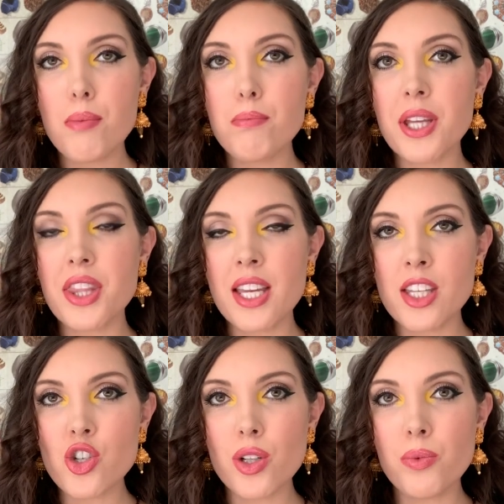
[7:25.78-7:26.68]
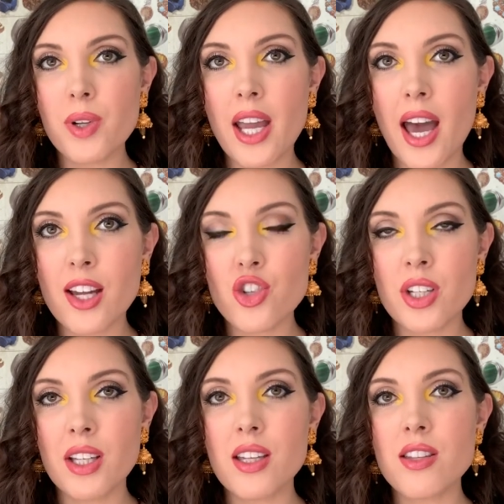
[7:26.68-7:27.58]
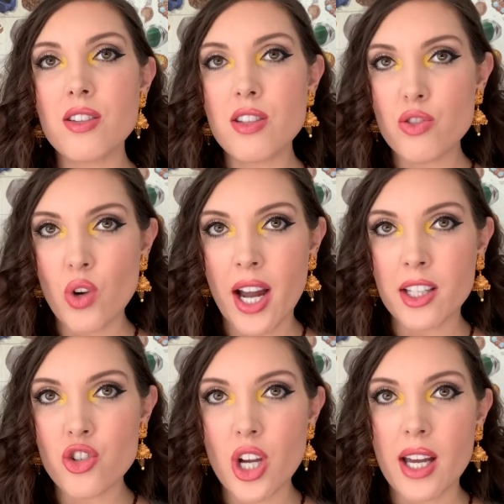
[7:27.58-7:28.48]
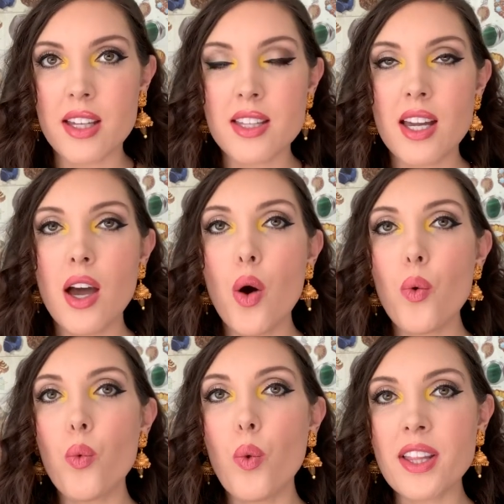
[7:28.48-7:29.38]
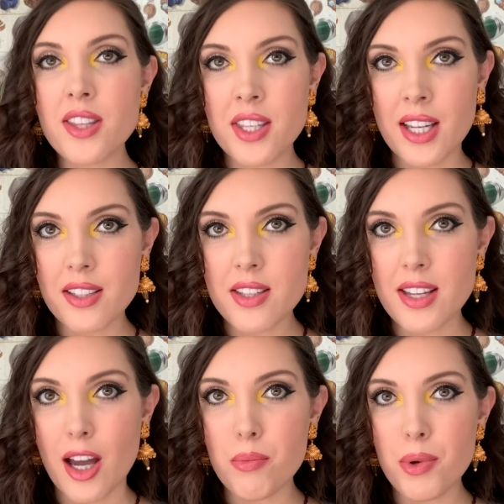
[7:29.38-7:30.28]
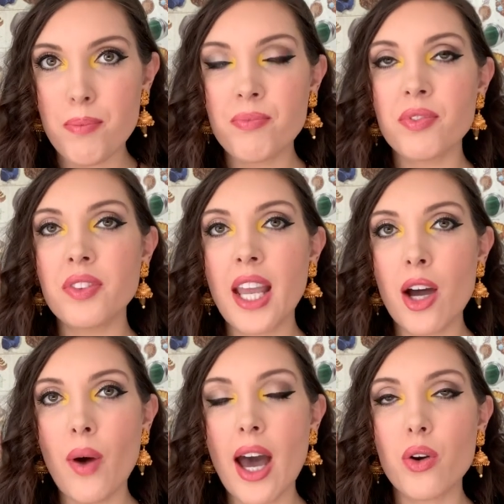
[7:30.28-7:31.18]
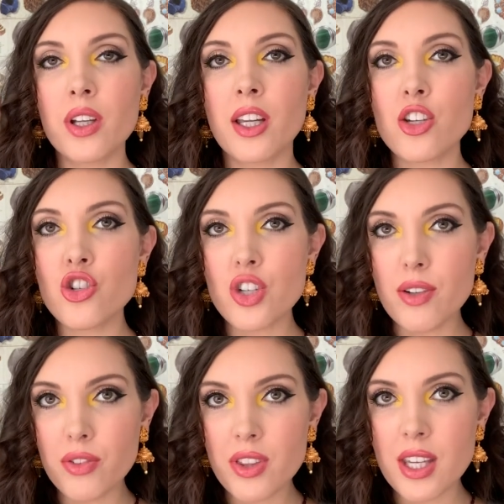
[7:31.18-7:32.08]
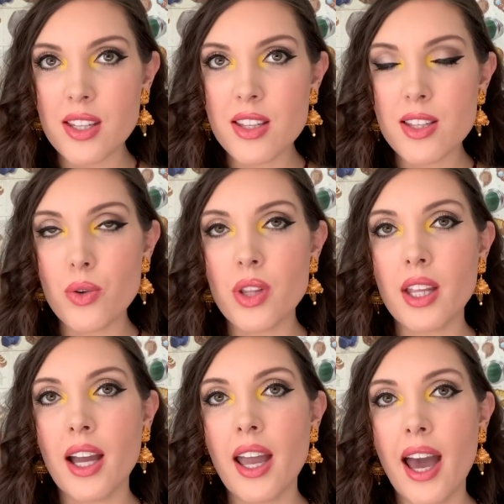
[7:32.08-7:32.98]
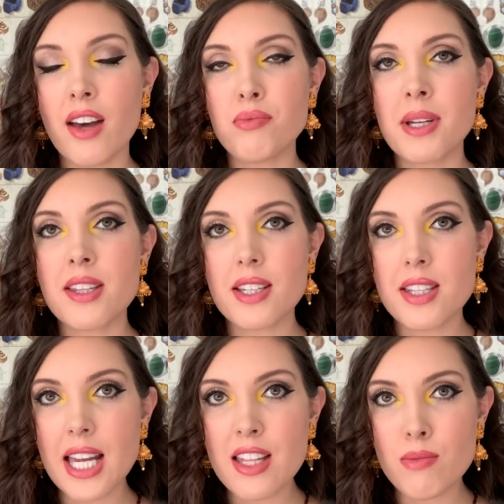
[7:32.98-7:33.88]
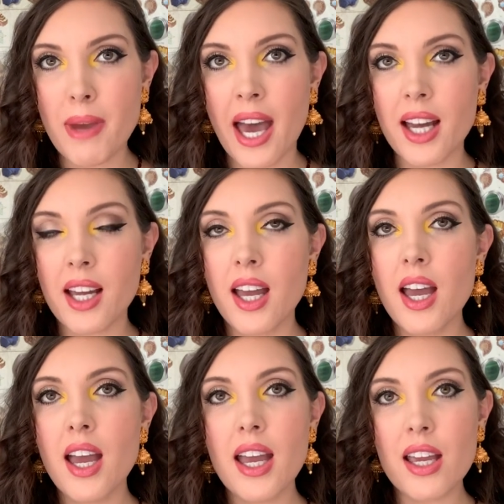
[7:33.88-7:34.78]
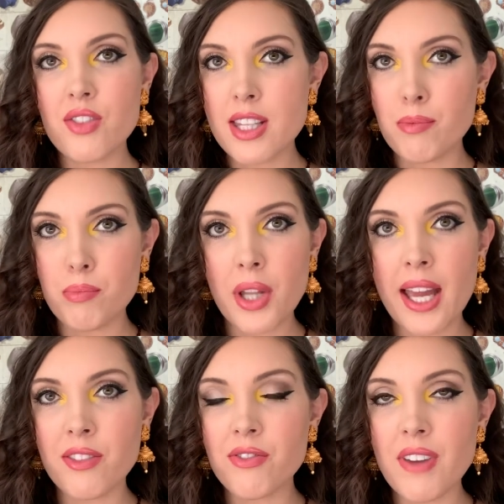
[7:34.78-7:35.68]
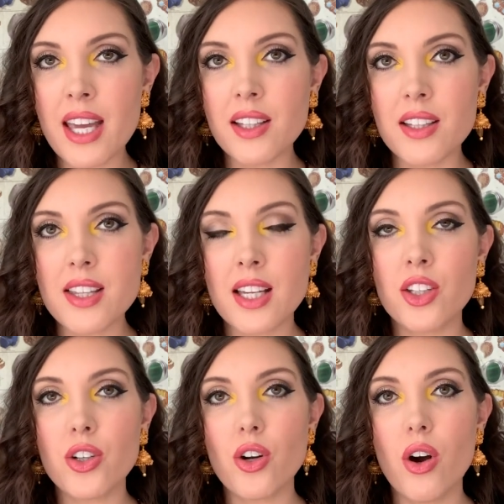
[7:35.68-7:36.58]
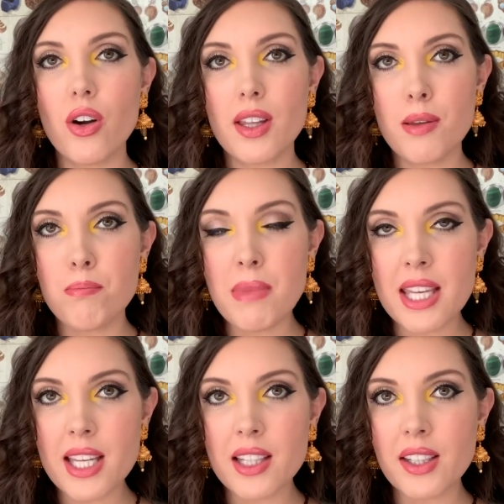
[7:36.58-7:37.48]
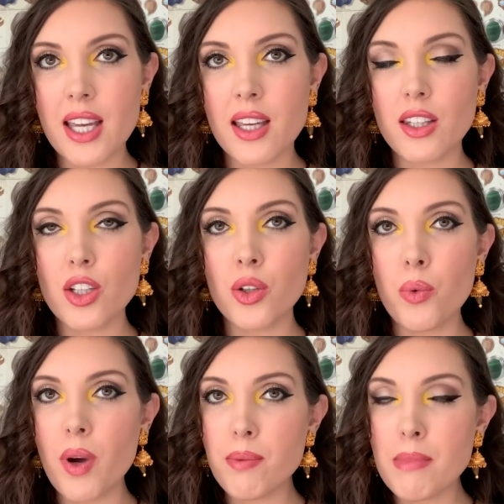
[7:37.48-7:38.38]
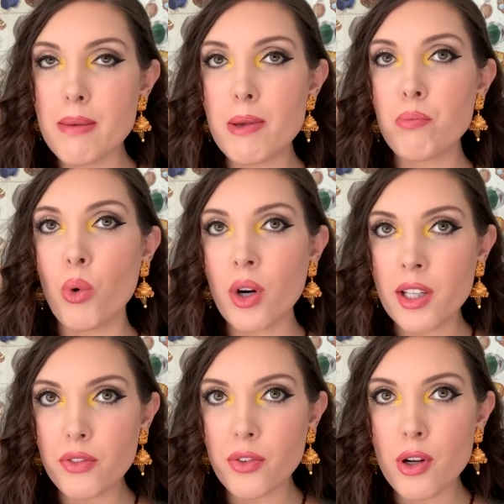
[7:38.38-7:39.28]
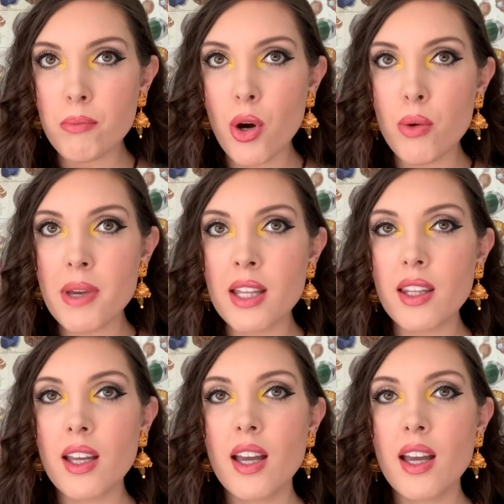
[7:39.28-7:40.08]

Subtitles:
but the initial reaction is to strategize, what's the next step? Now, how can I shift this so that I have my success back? If some plan fails and you're immediately, you know what, maybe mourn it for a moment,